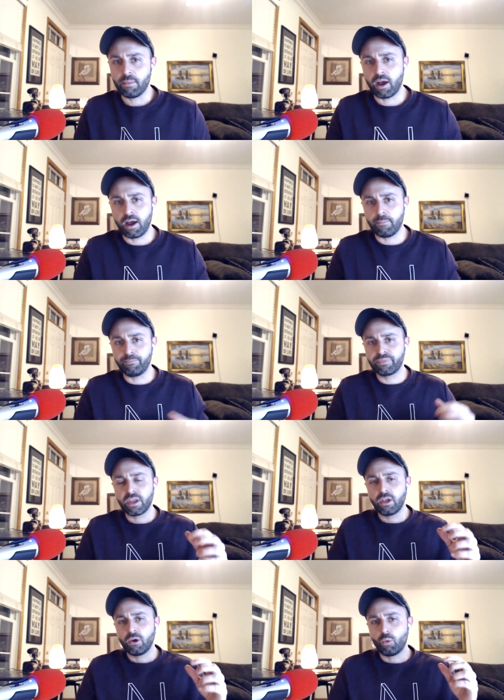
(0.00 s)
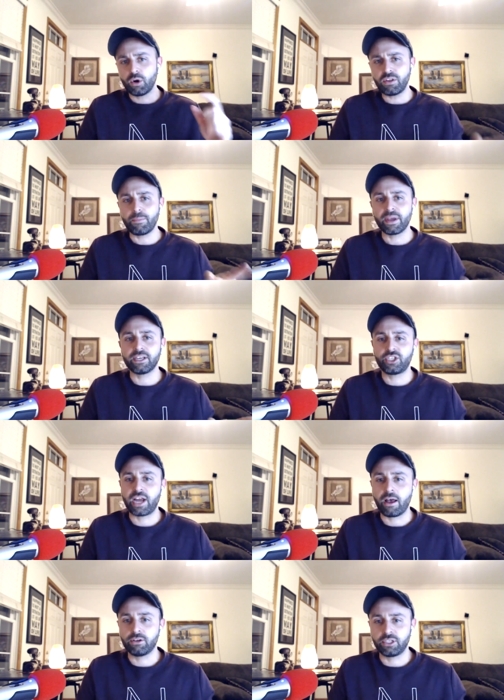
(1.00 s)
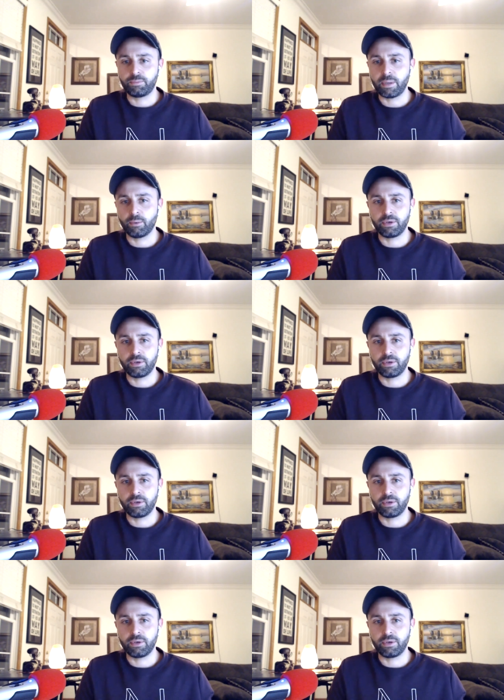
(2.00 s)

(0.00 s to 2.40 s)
Um, what are the biggest challenges people